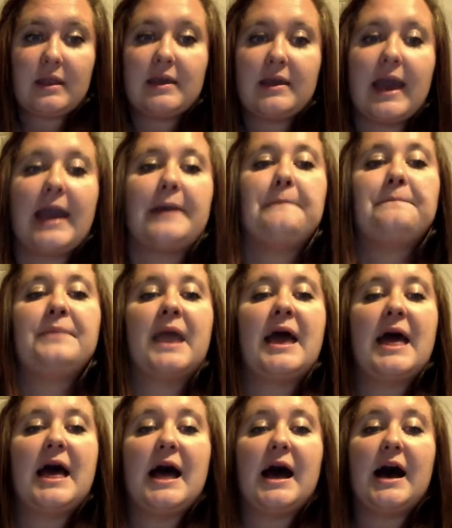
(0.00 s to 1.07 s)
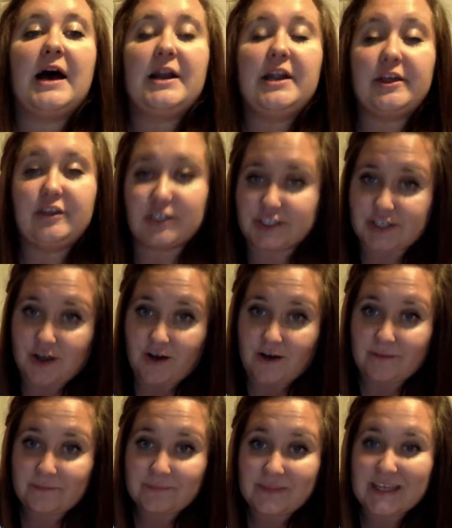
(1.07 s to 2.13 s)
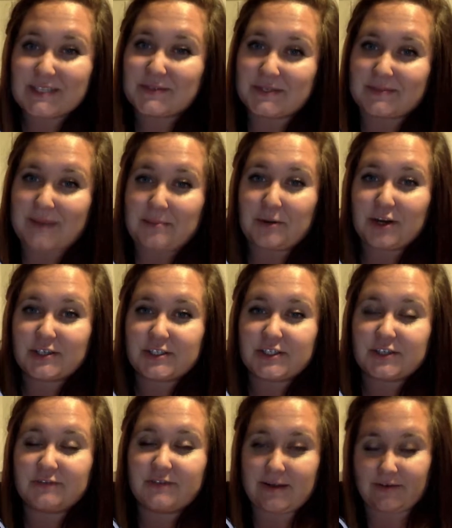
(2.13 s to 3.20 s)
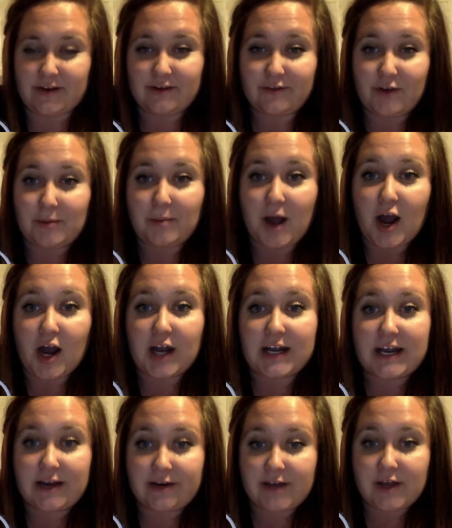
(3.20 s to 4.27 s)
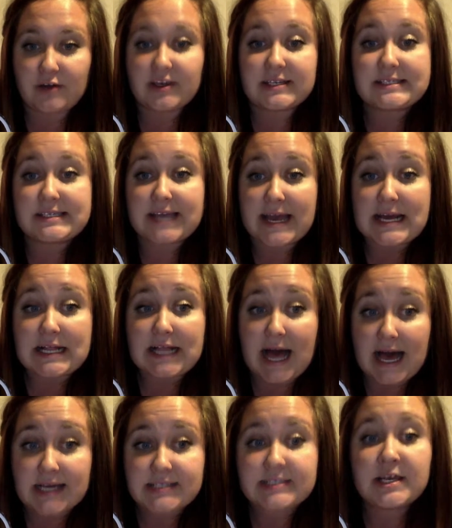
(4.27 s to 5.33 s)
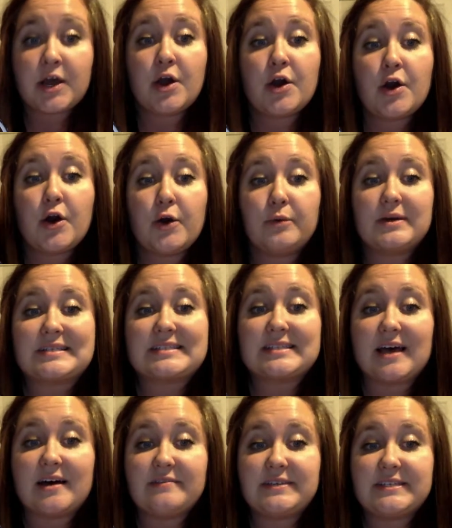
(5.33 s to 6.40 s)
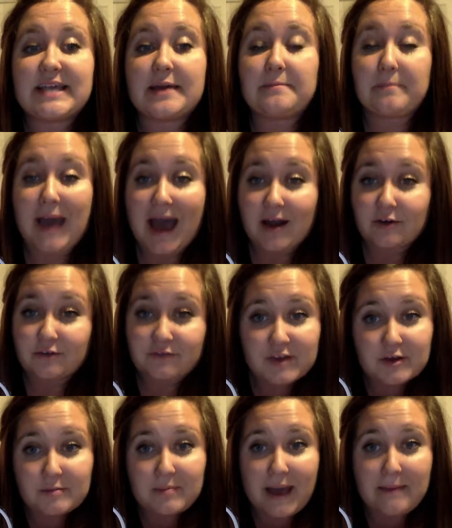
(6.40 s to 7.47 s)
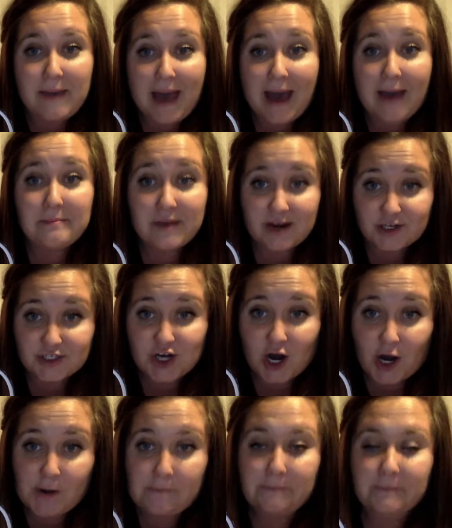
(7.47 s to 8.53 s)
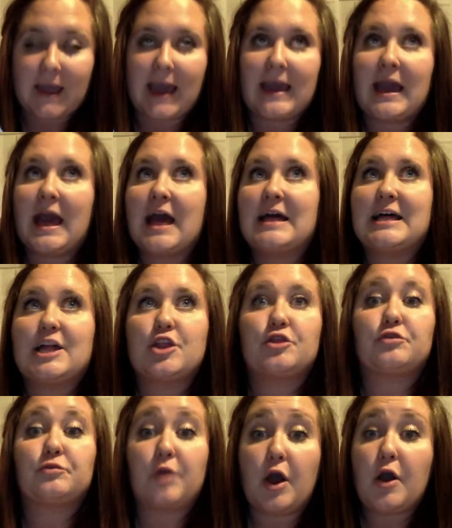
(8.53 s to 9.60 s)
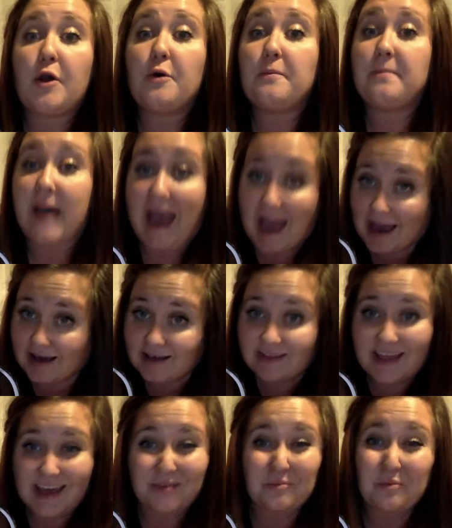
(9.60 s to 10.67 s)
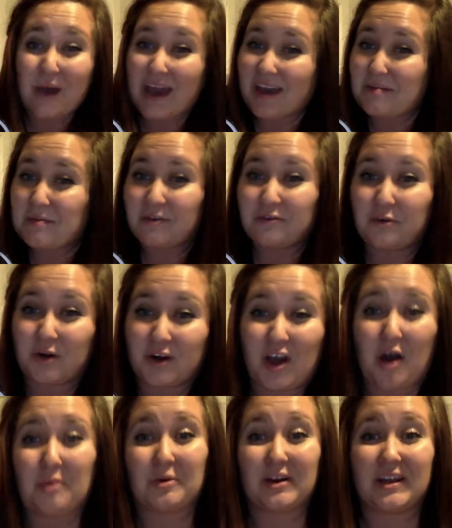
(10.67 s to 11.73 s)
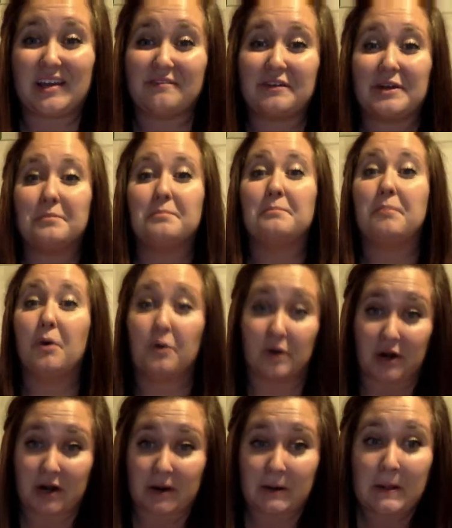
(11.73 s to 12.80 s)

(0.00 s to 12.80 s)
Okay, another song, this was my personal favorite from our karaoke today in class, was Love is a Battlefield by Pat Benatar. Okay, throwback, like way before y'all were even born.